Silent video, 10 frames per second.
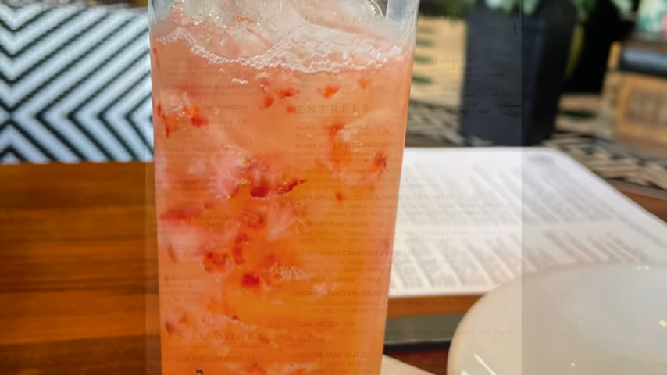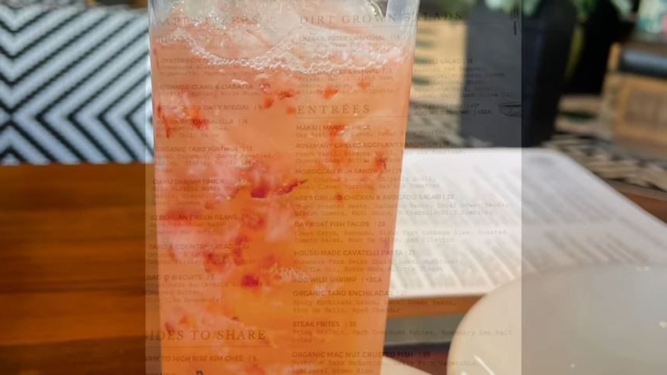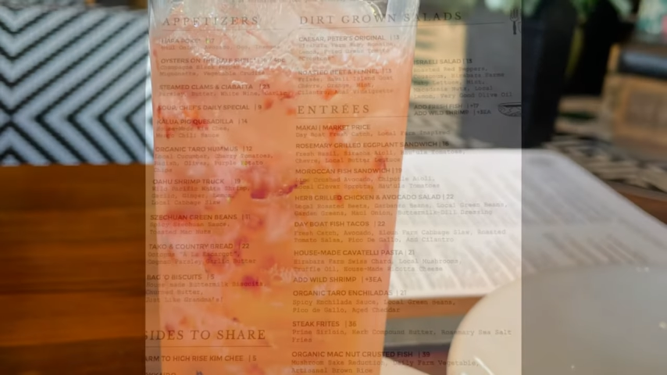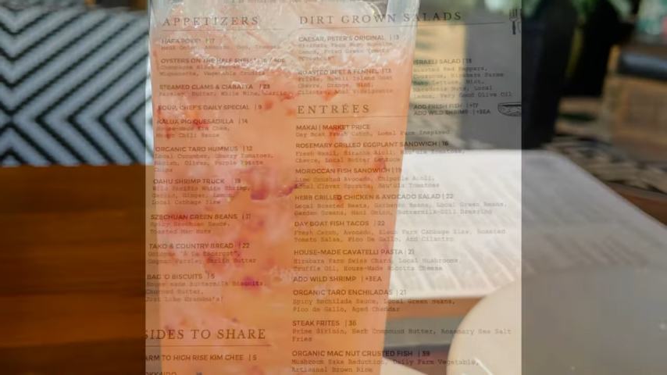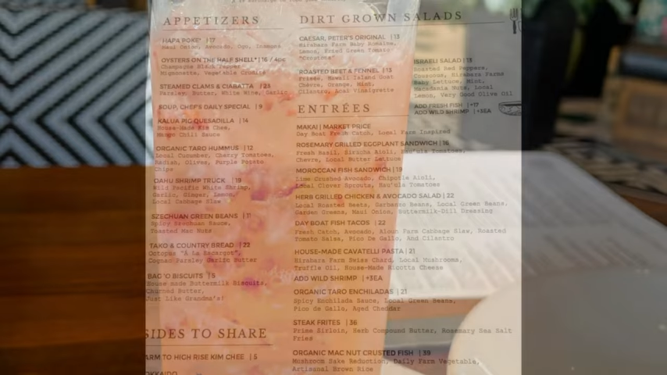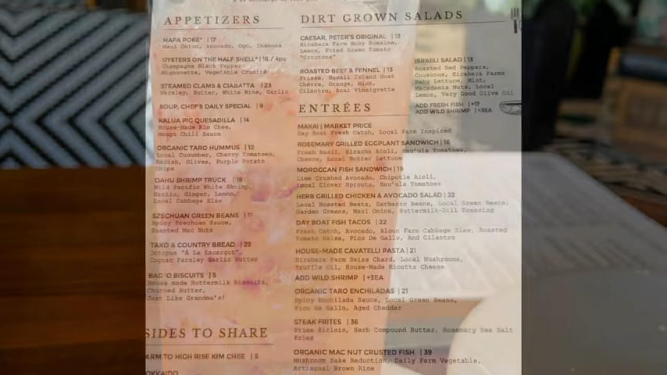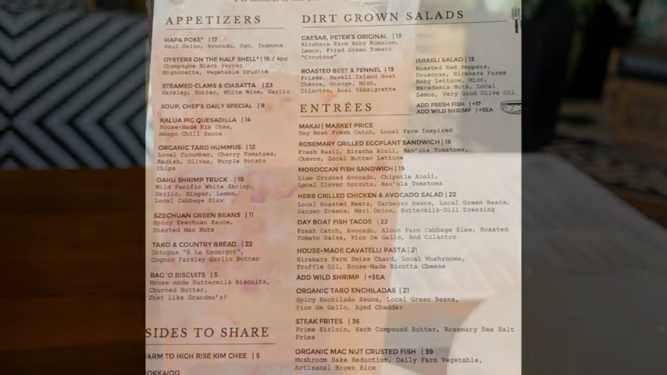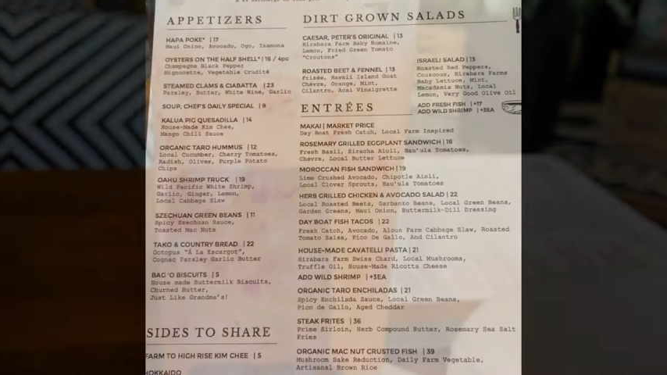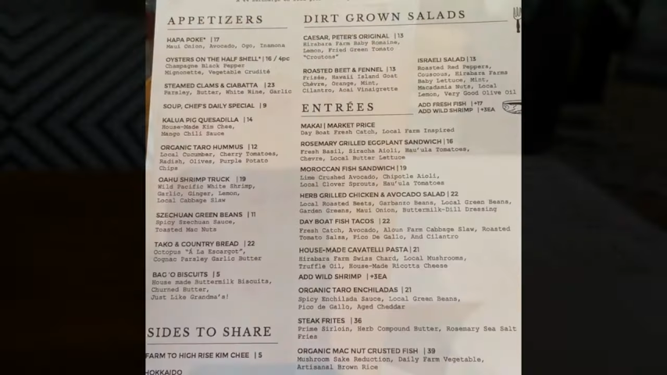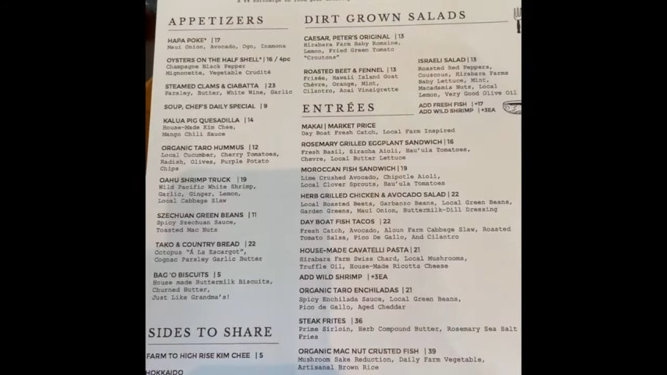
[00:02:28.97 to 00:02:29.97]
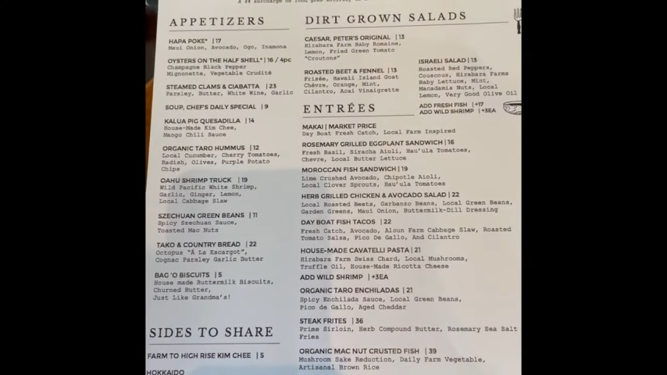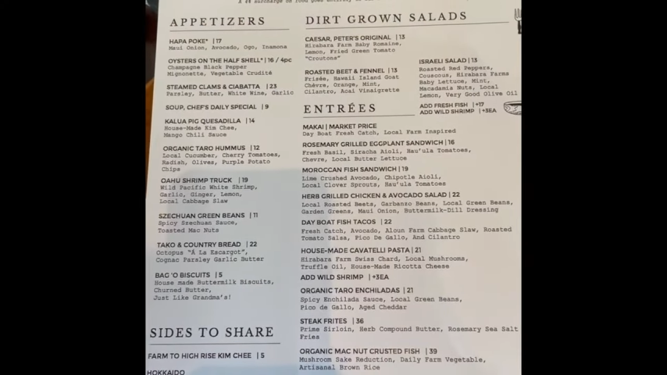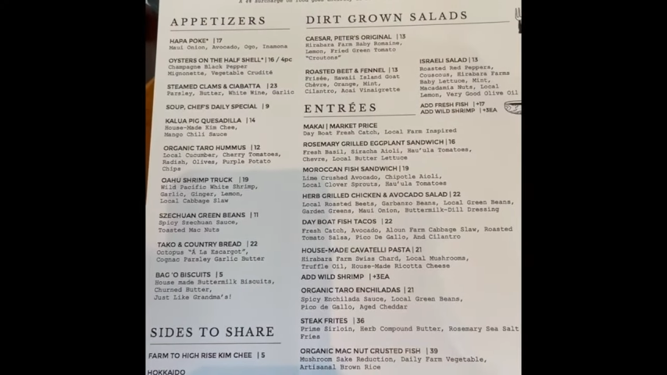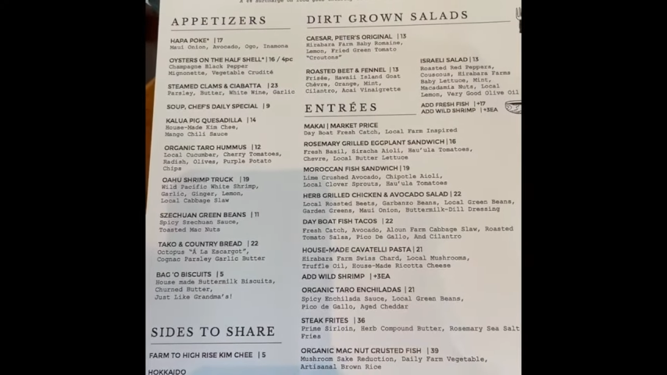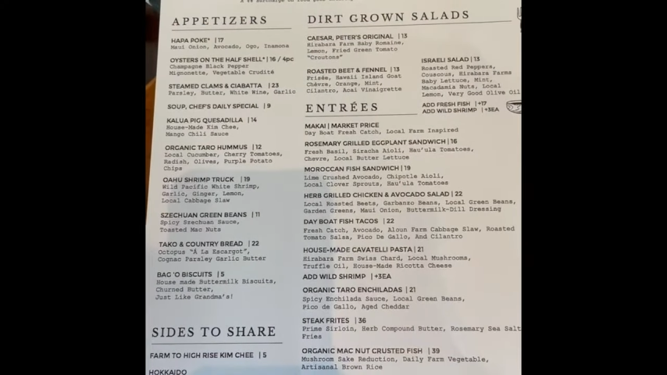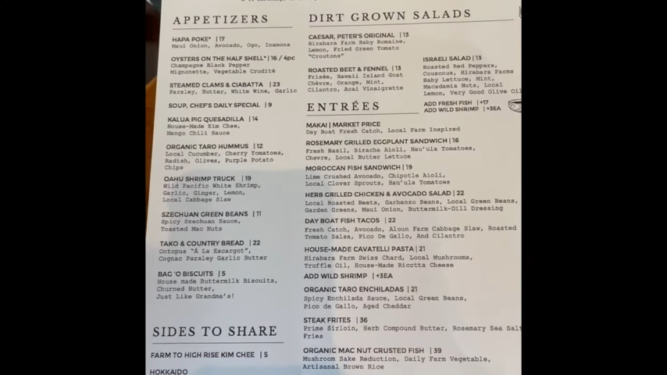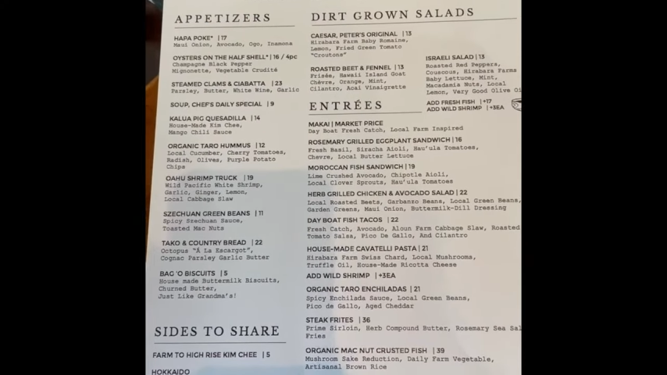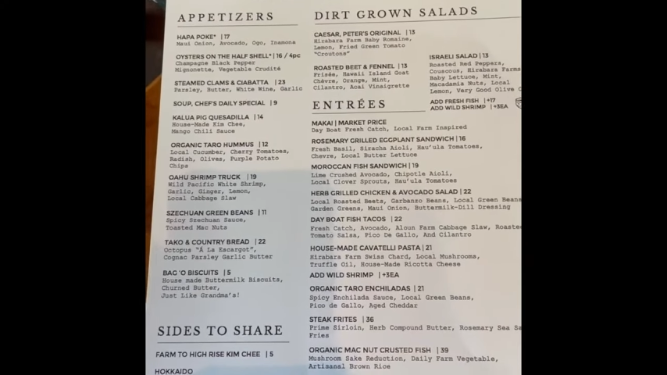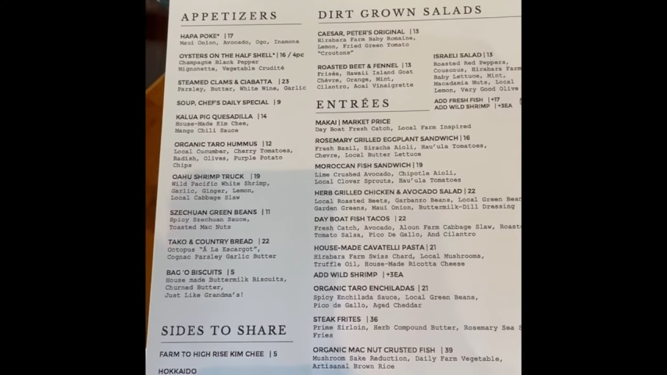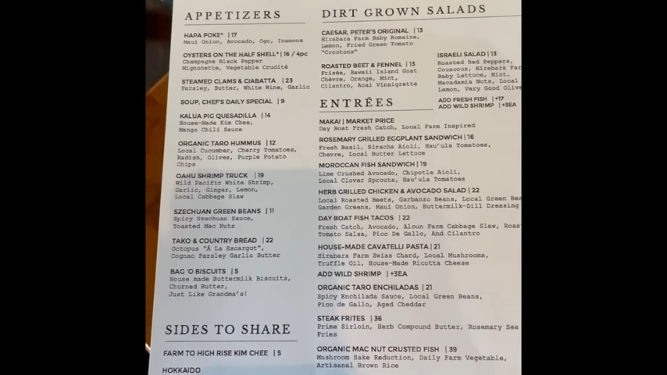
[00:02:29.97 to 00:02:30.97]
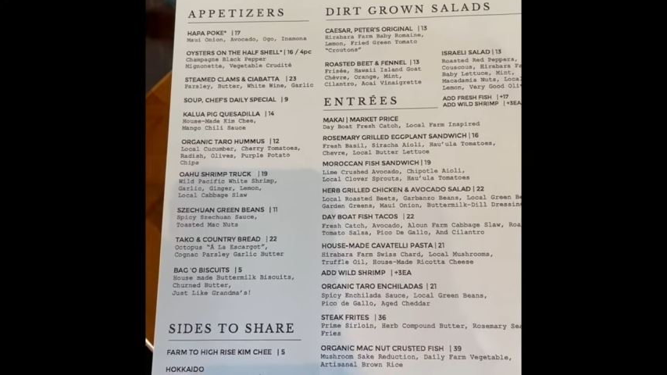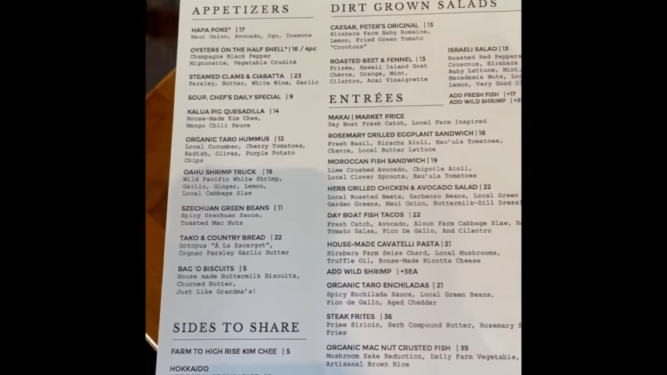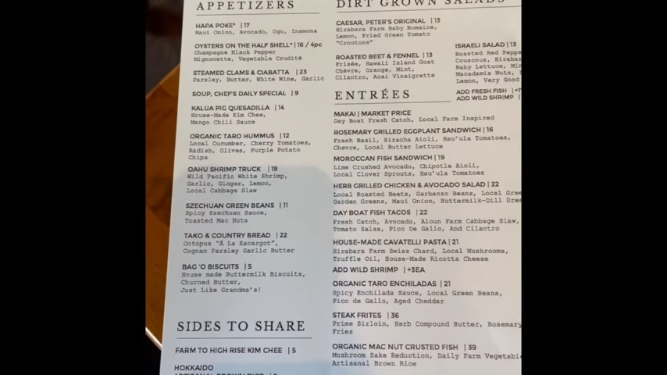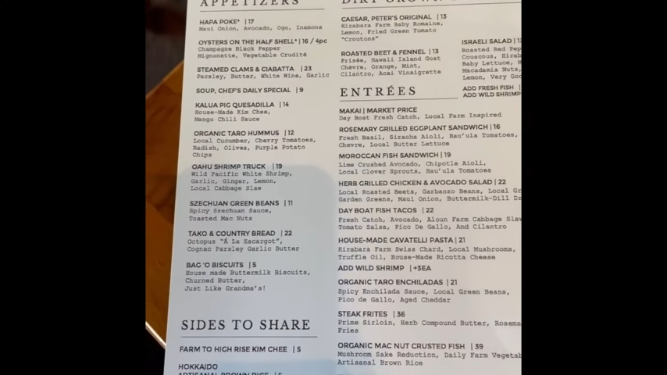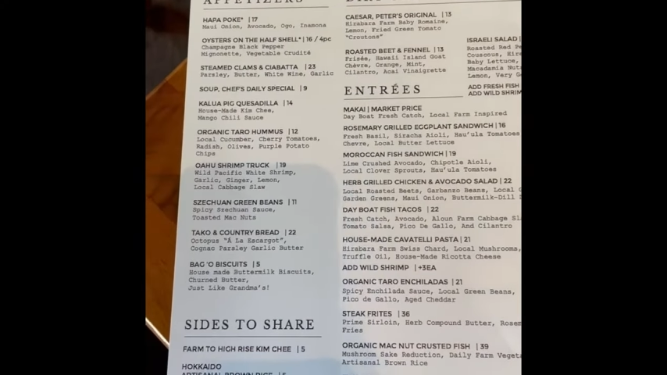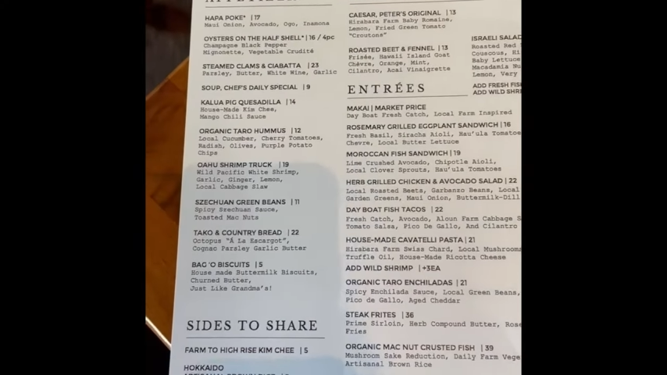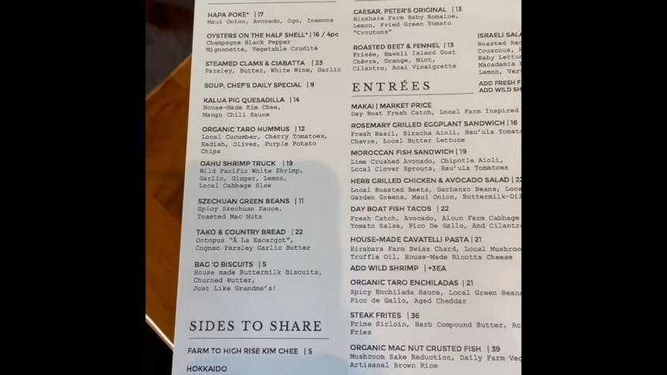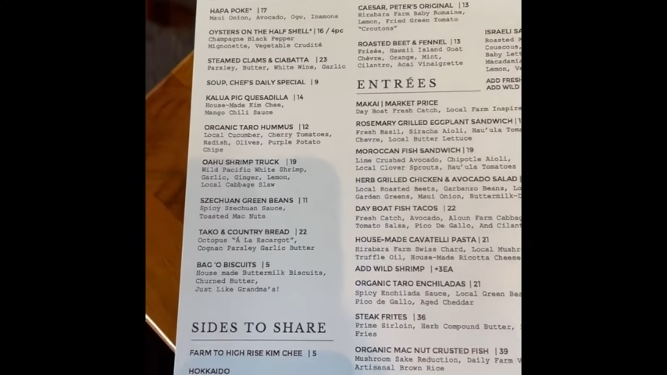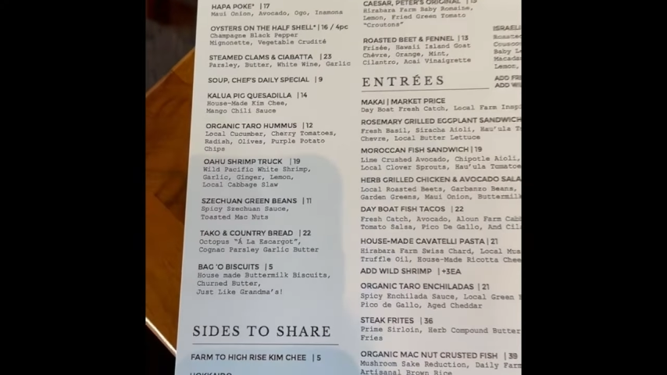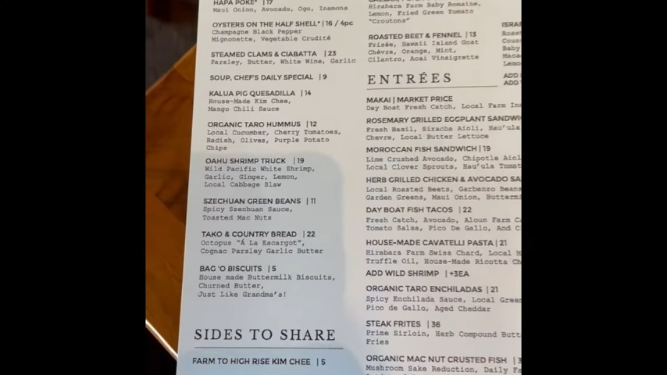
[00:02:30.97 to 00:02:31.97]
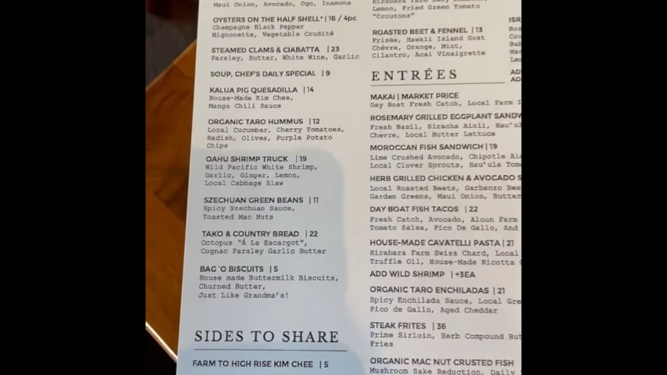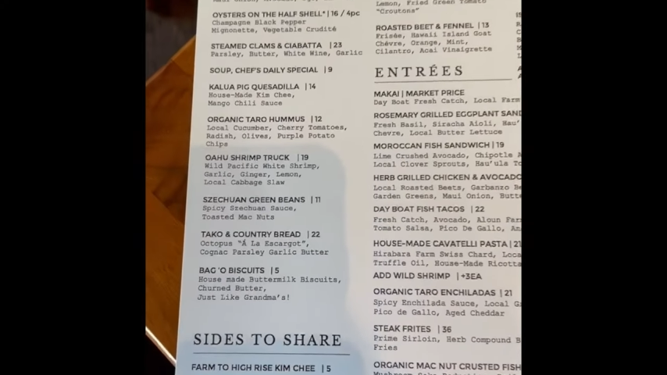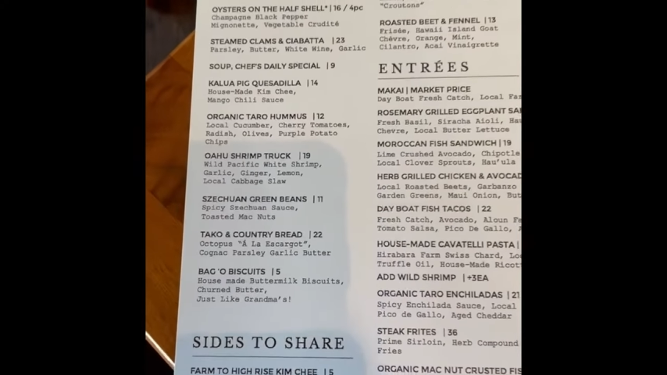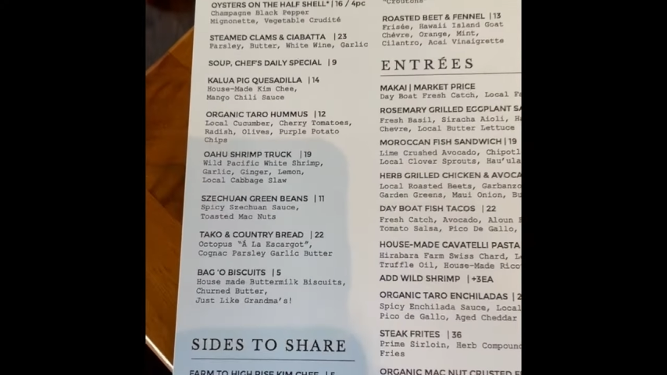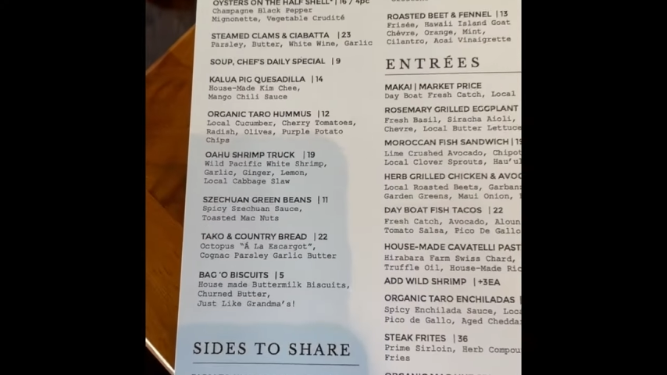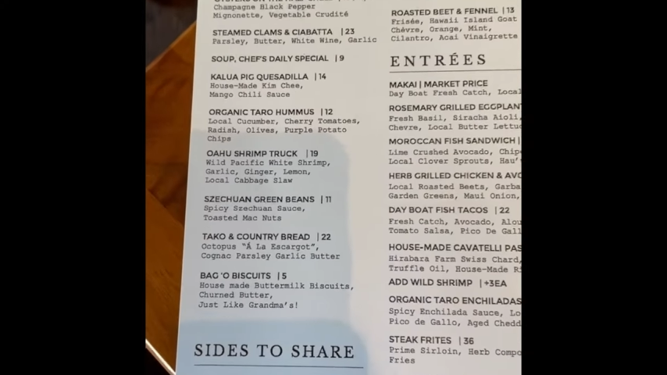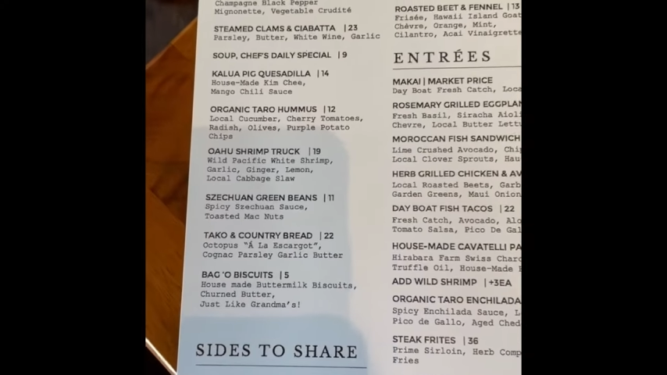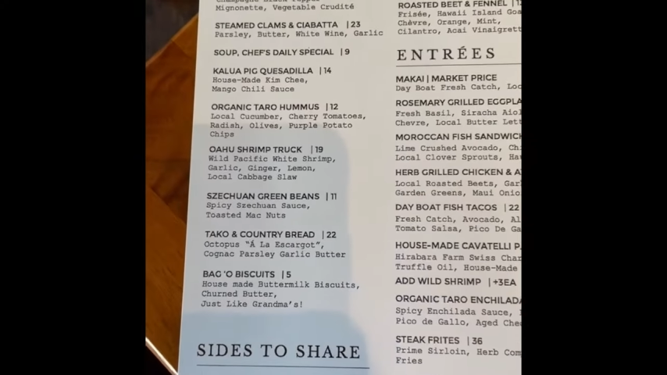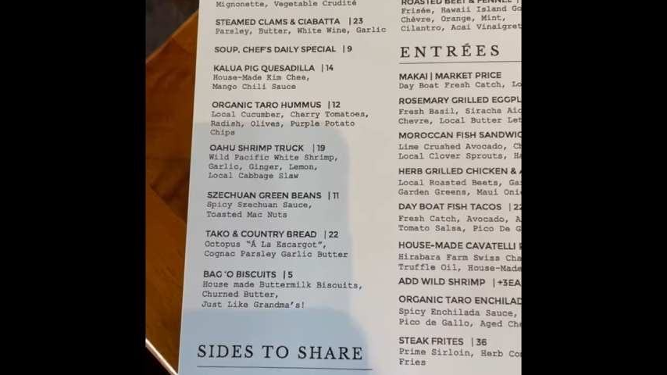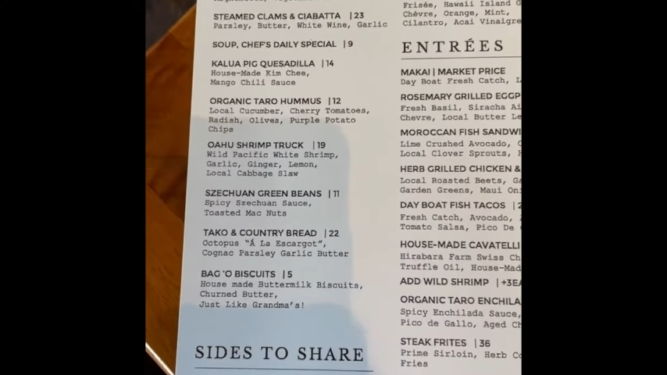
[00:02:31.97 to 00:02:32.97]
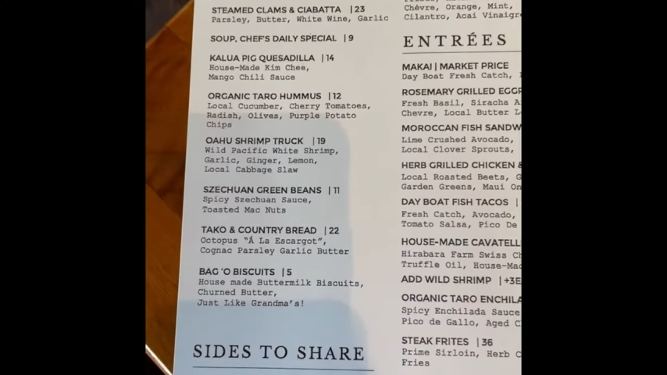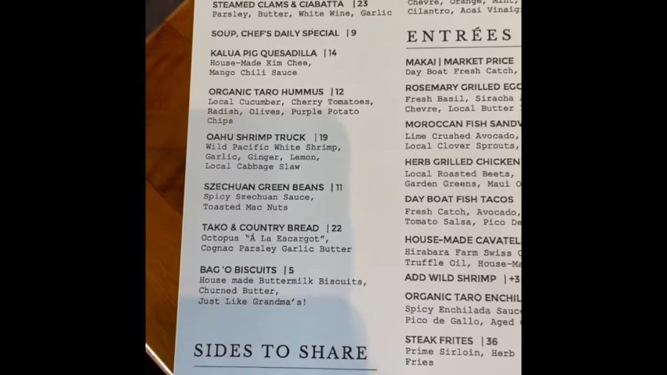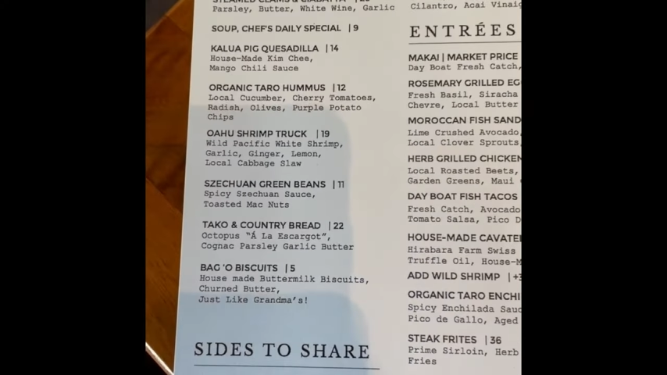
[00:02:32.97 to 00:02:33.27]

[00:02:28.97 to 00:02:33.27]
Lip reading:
No face is visible, so there are no lips to read.